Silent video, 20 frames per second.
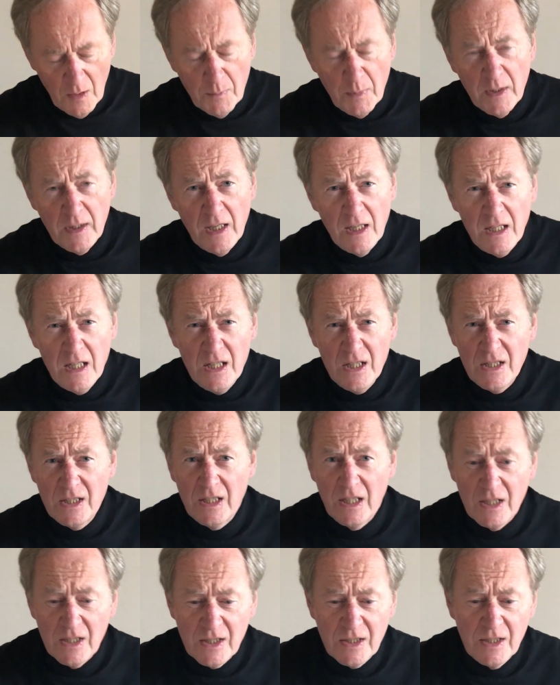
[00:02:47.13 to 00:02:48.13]
But then he
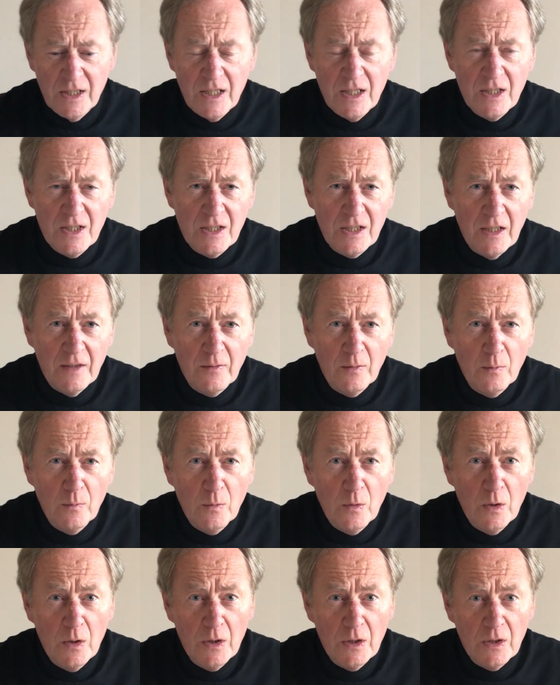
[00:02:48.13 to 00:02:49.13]
says these seven
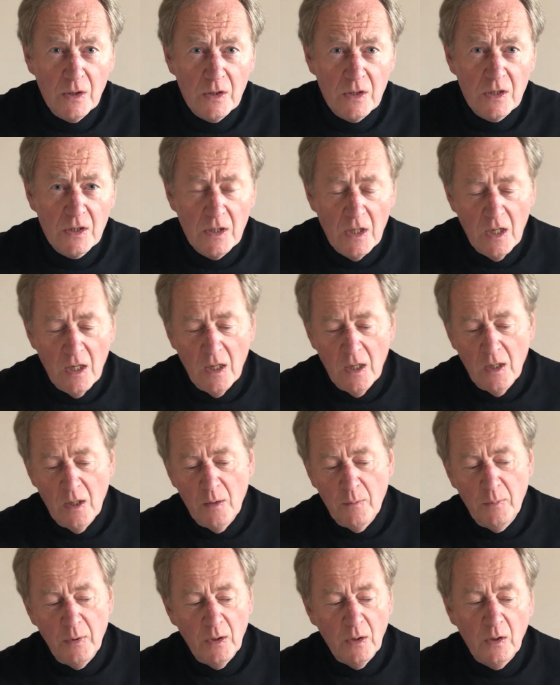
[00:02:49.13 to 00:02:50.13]
words,
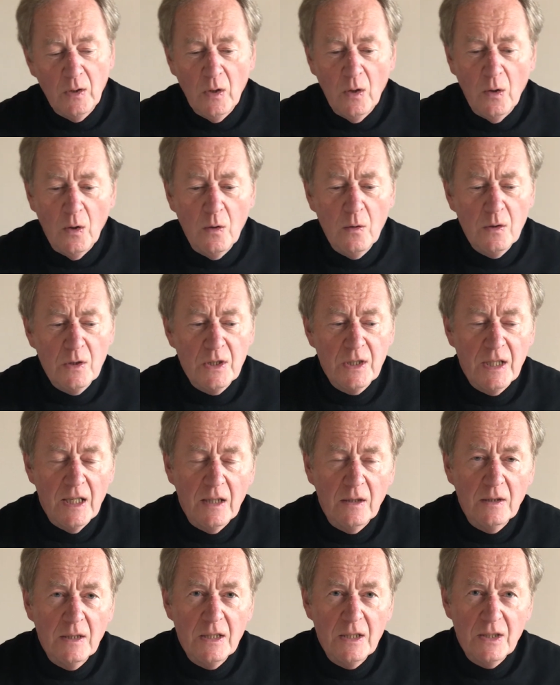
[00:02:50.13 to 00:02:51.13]
"But go,
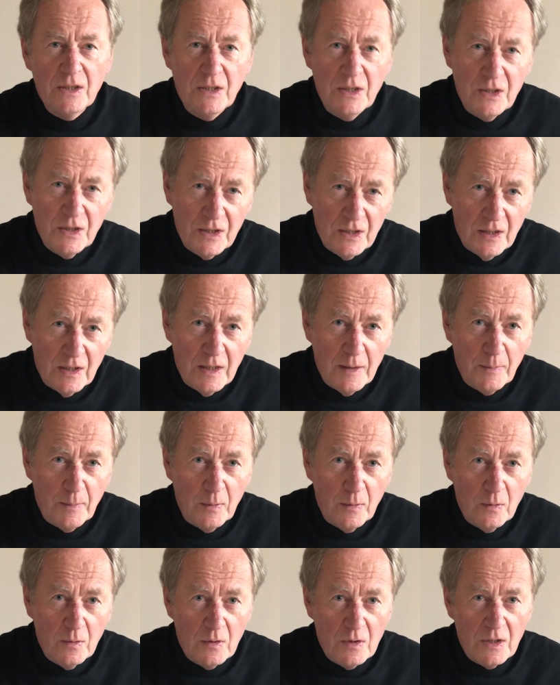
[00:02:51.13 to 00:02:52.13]
tell his
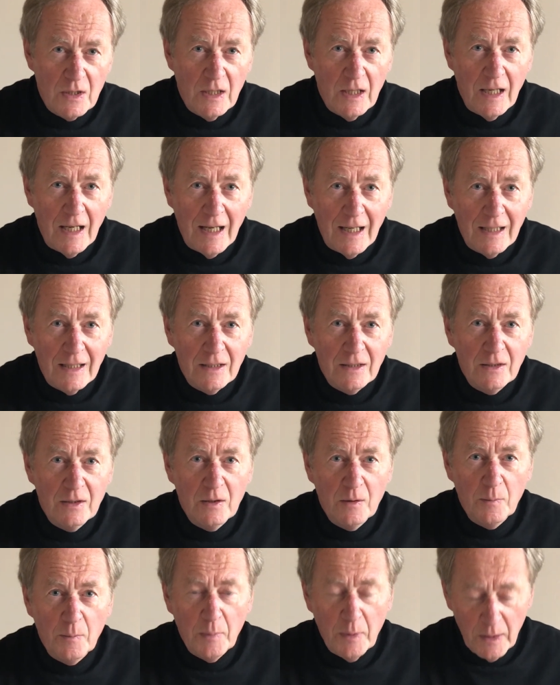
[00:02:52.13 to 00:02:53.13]
disciples
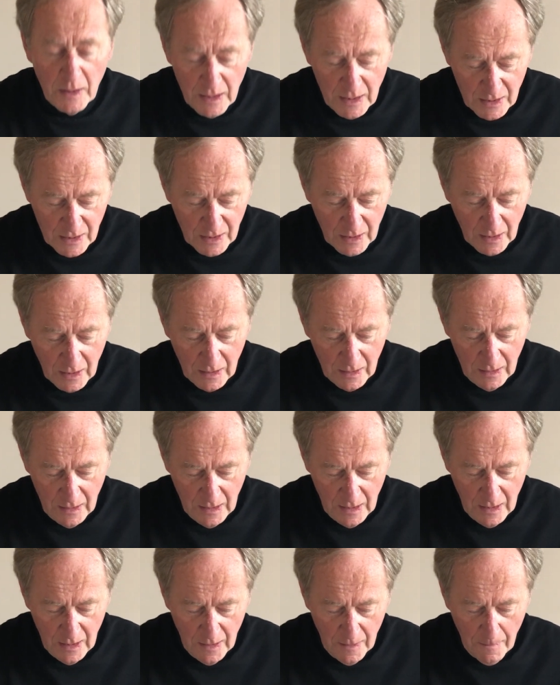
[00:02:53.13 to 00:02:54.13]
and Peter.
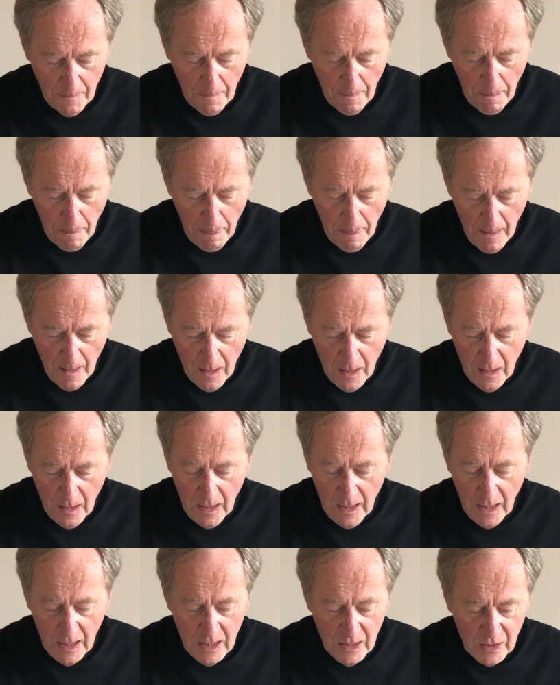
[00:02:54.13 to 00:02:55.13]

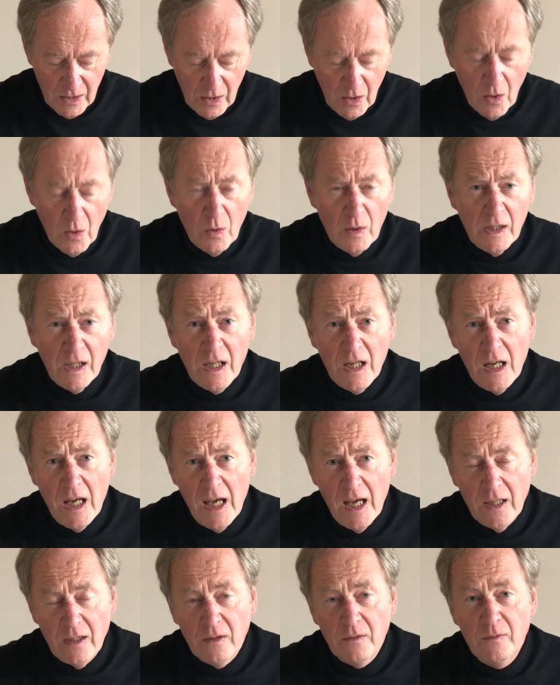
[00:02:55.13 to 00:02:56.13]
He's going
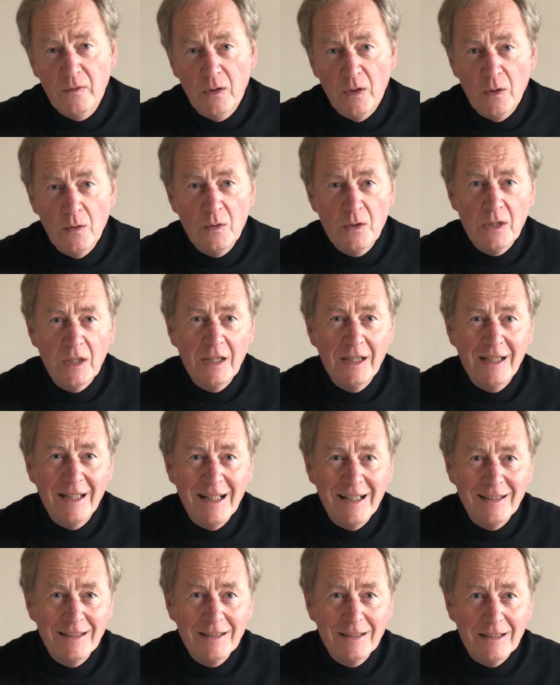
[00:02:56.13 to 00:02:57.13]
ahead of you to
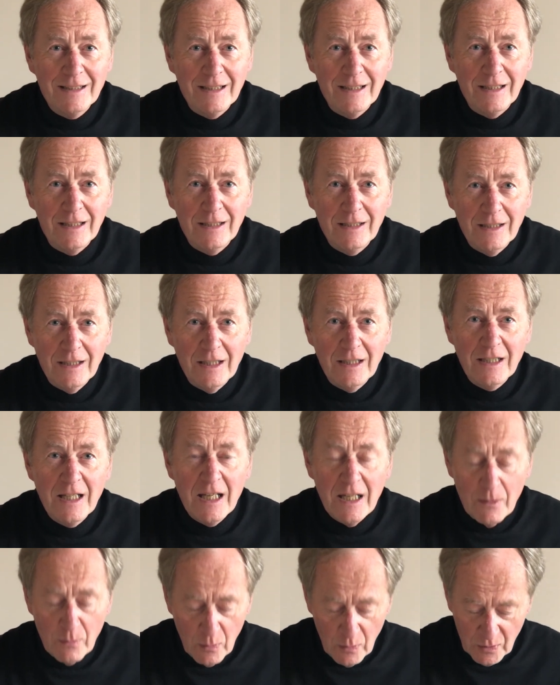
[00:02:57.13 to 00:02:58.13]
Galilee, and
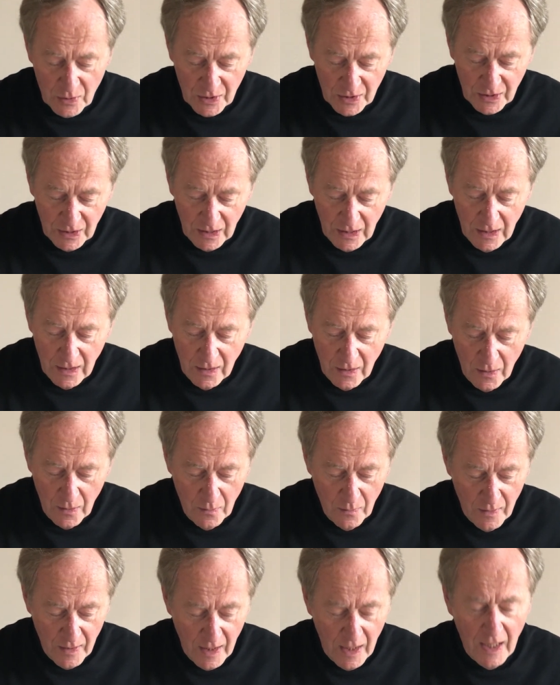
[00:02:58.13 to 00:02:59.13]
he will see
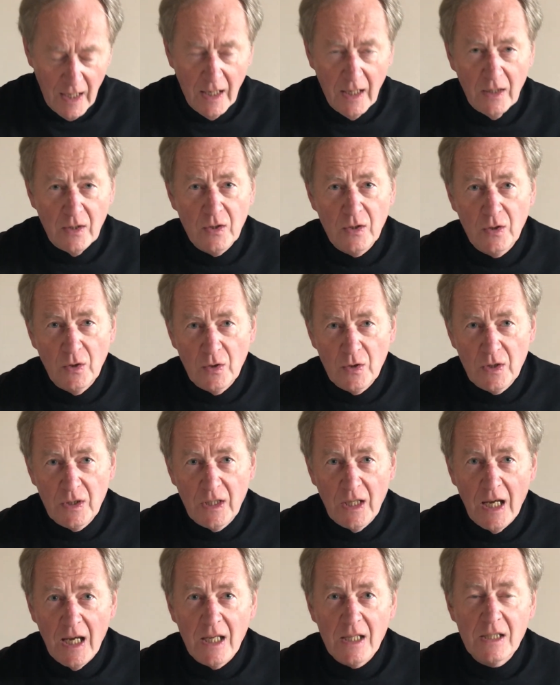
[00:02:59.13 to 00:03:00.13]
you there,
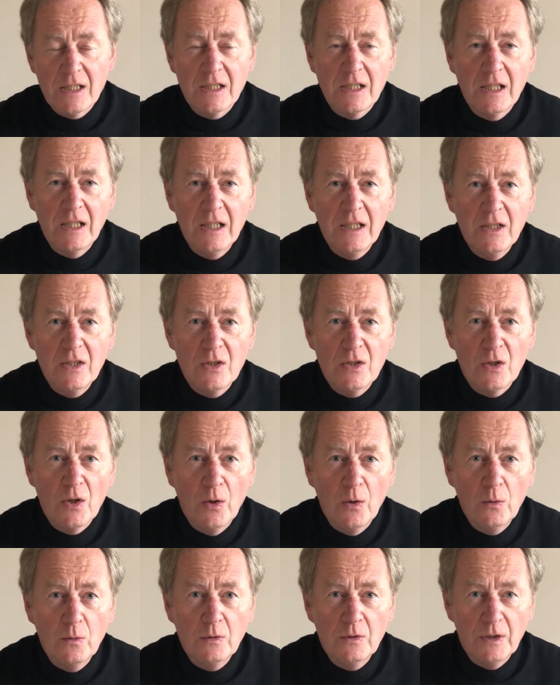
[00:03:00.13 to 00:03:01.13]
just as he
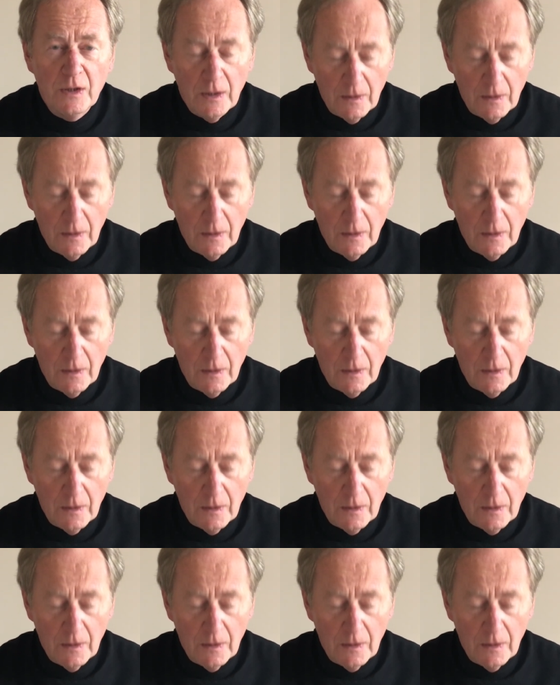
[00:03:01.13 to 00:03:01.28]
told